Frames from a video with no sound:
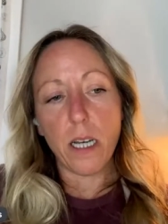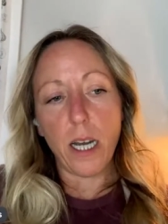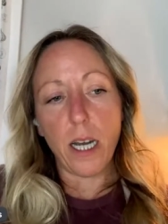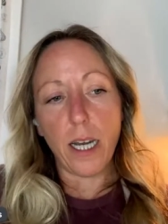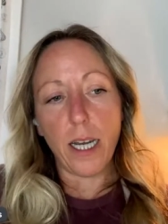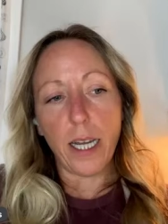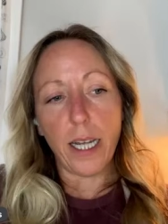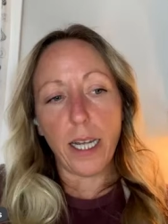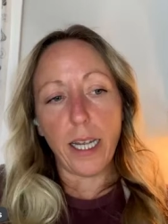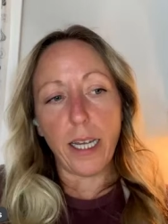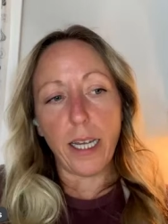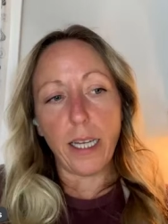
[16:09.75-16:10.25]

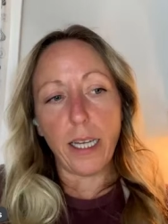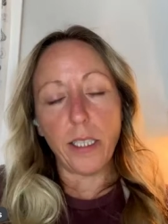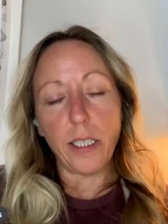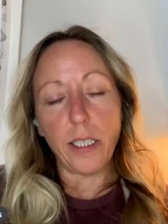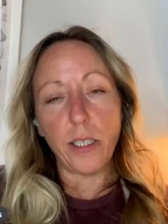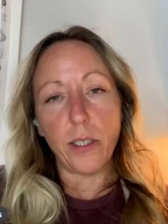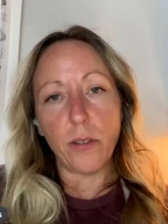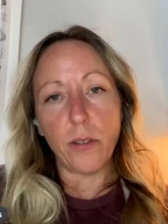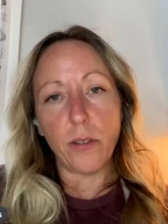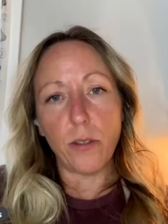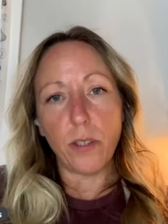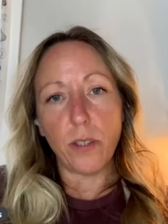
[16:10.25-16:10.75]
I
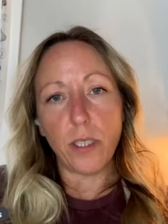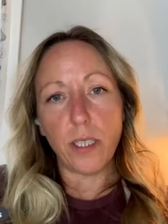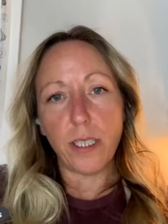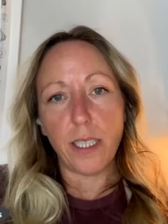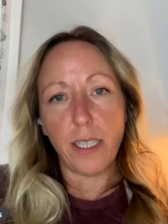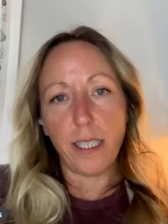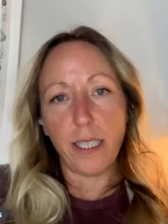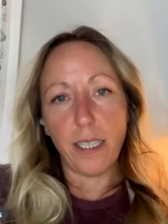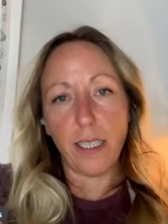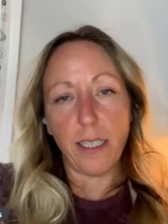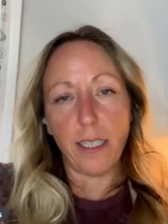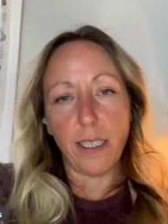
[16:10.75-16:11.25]

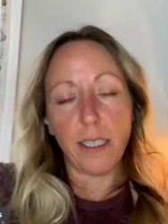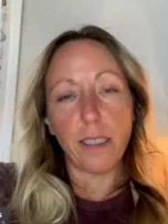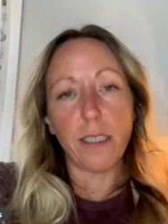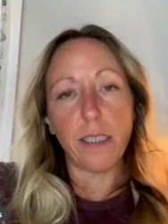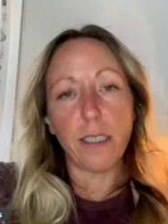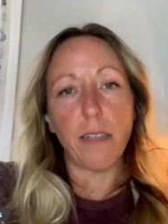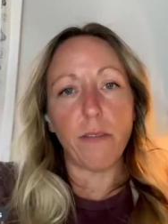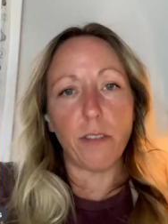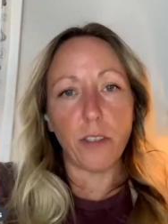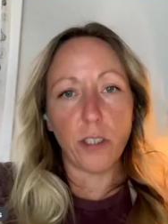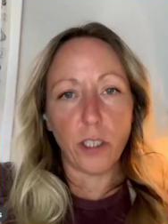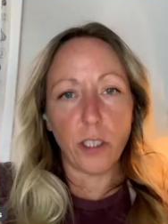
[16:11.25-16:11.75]
used the
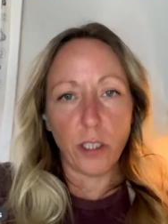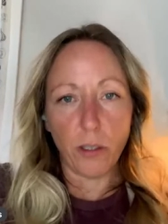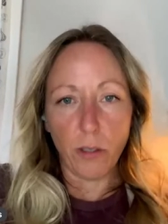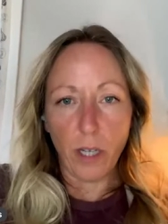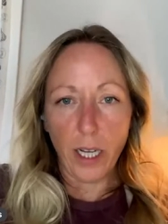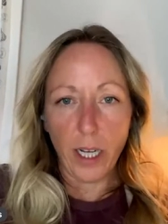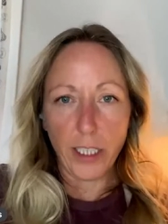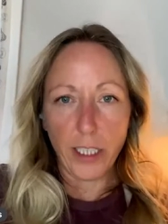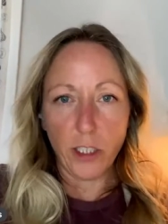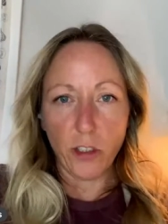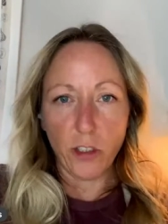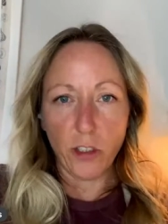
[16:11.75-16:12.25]
level
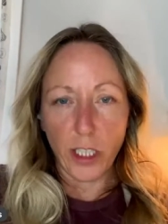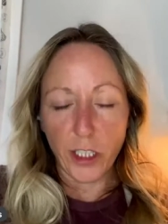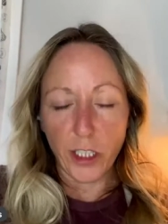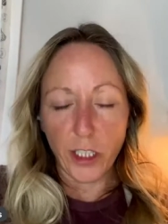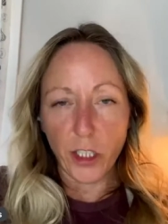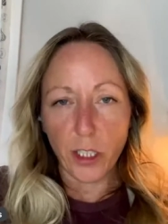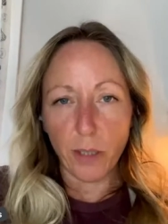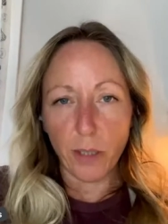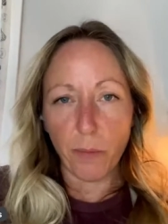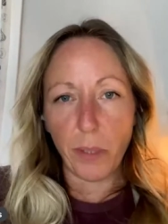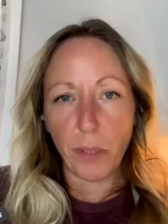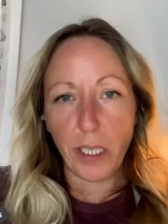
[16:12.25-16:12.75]
two
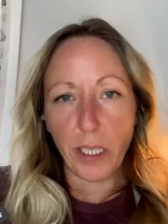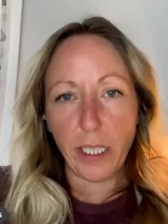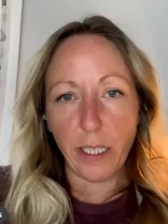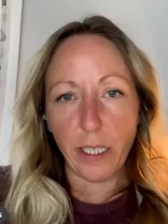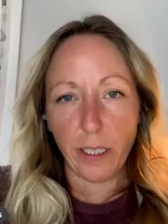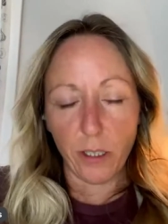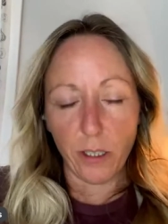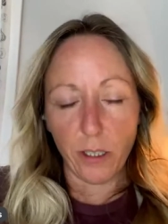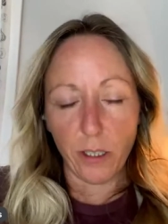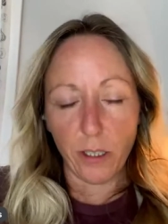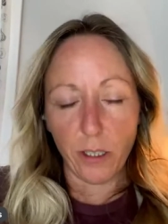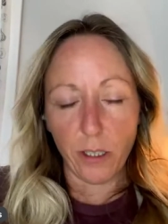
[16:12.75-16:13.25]
hydration
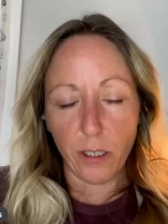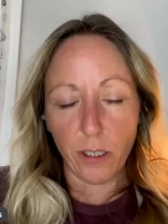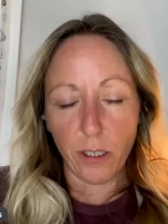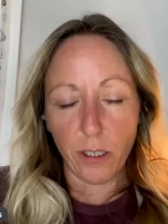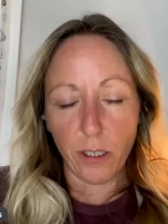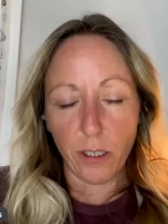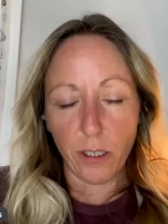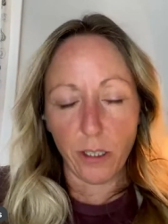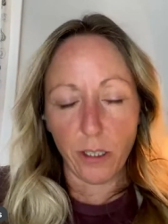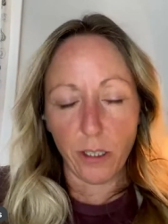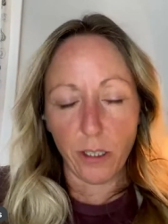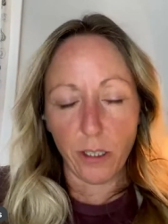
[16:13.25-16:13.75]
beginner
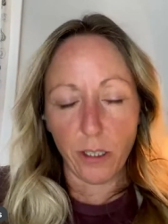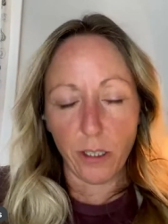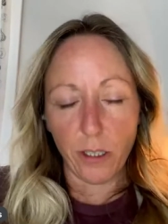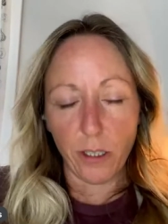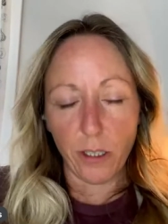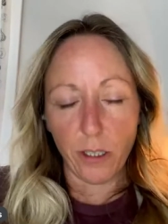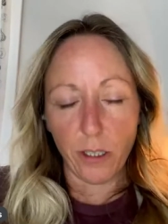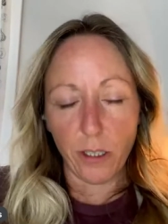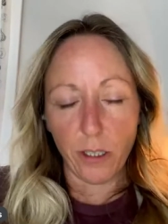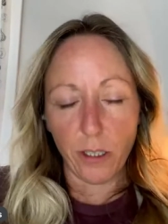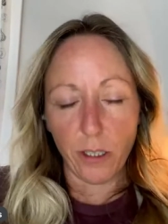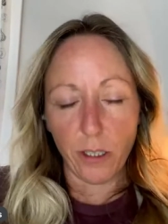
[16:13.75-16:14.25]
bread
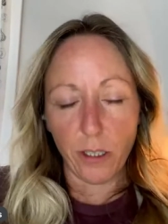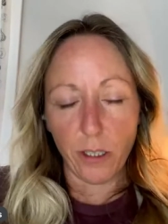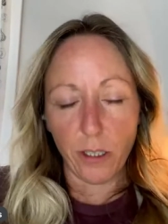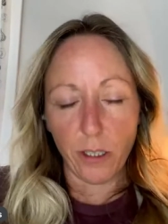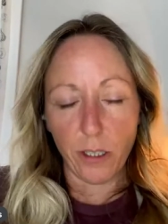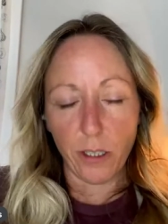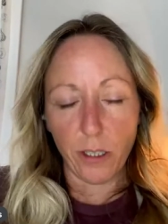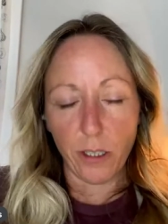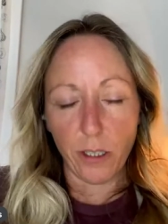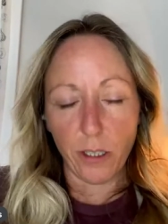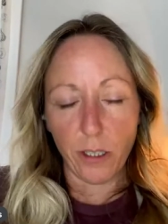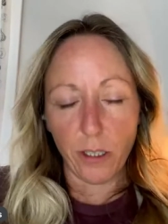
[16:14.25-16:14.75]
recipe. So if
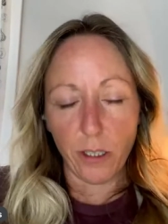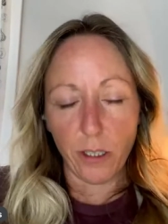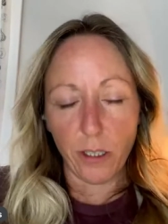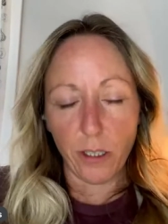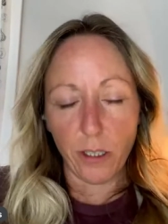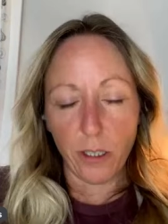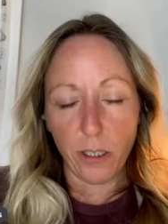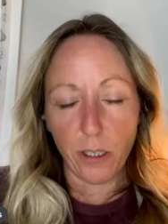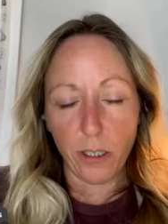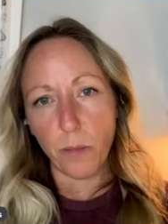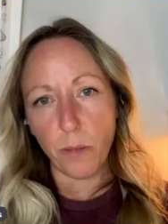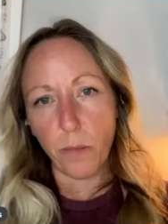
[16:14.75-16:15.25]
you're on
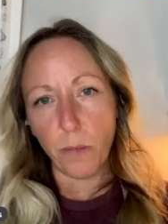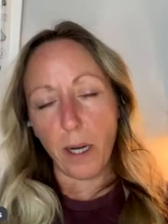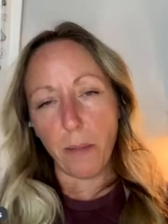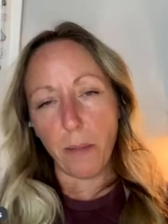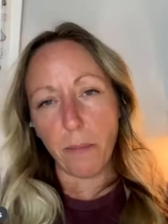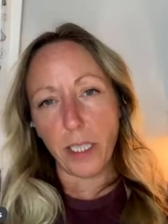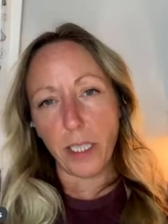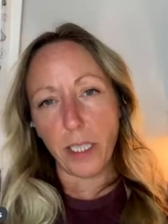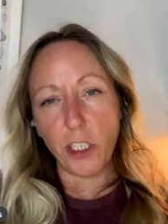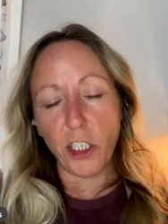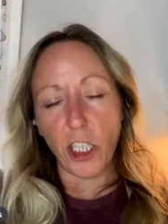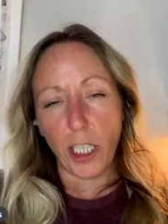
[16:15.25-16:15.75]
YouTube
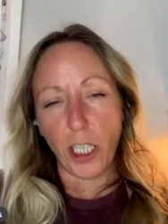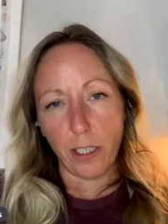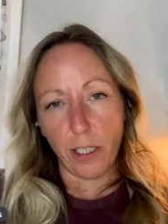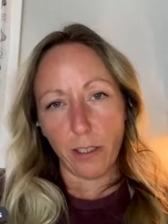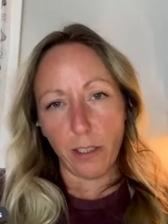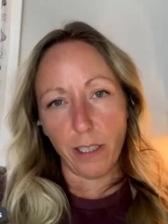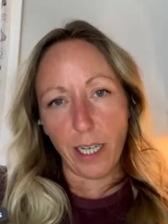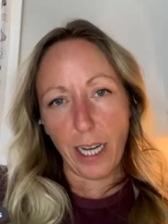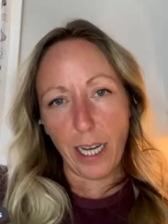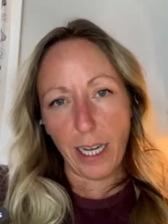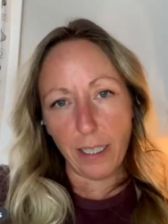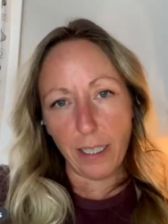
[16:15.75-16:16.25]
on my
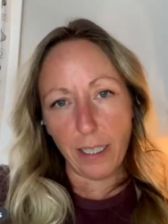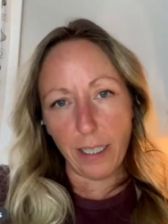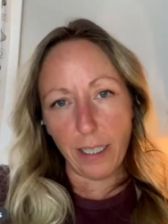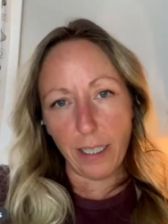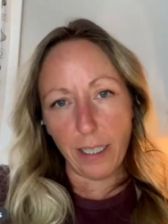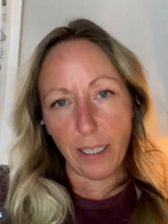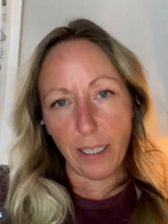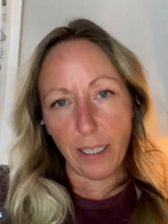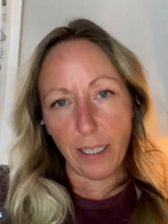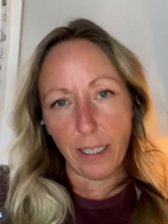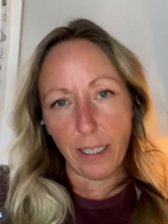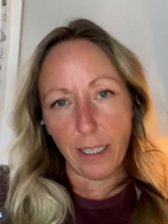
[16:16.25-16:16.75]
channel at
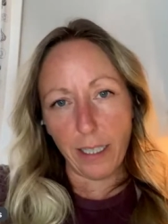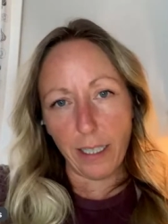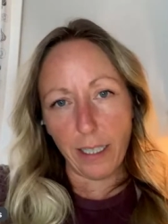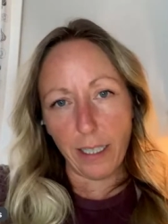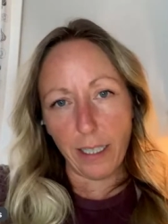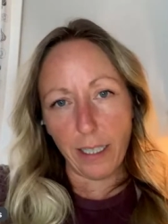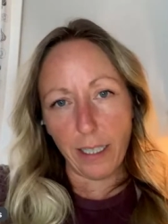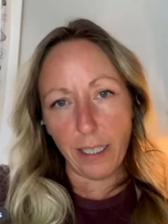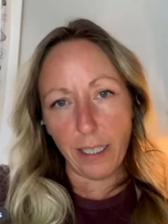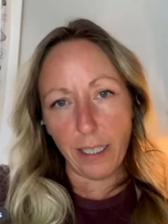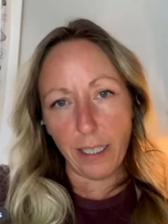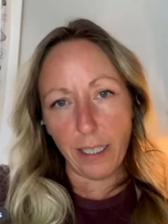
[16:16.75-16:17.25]
Sourdough for
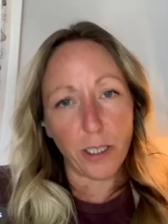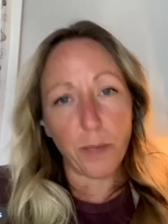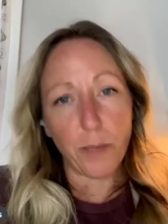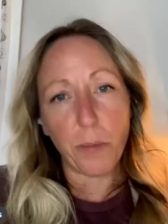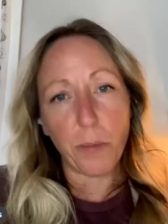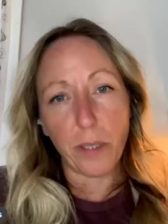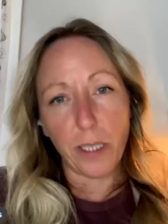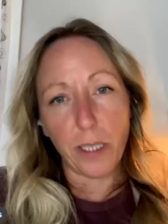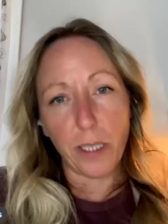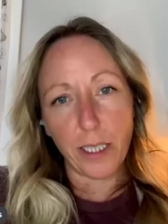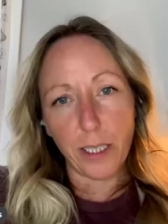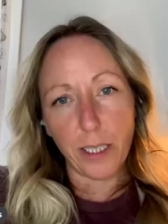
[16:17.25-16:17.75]
Beginners,
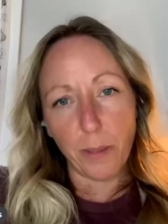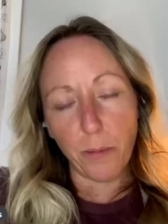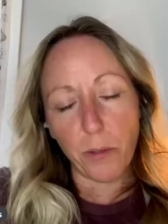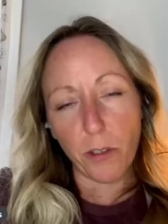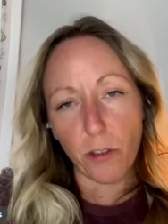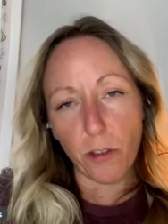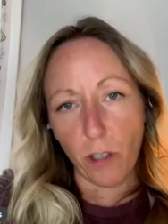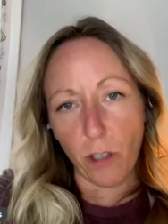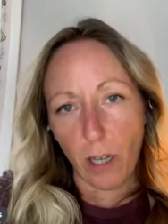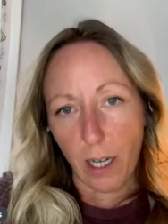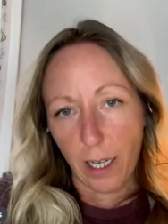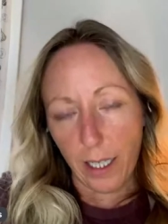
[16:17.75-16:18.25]
please
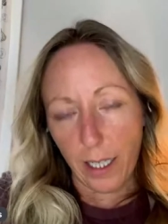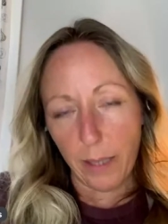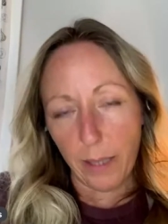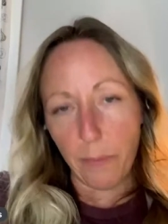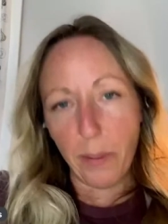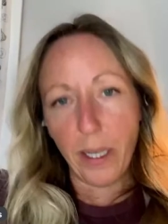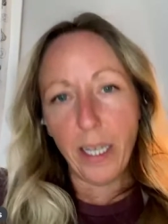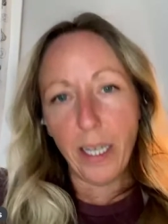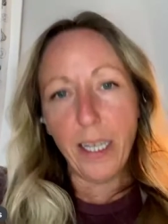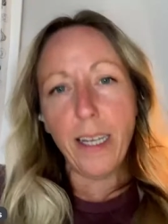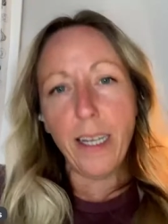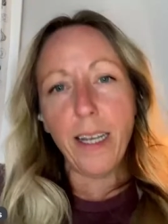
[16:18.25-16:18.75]

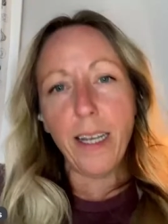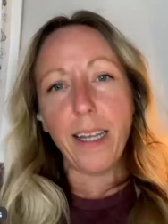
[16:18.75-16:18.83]
subscribe.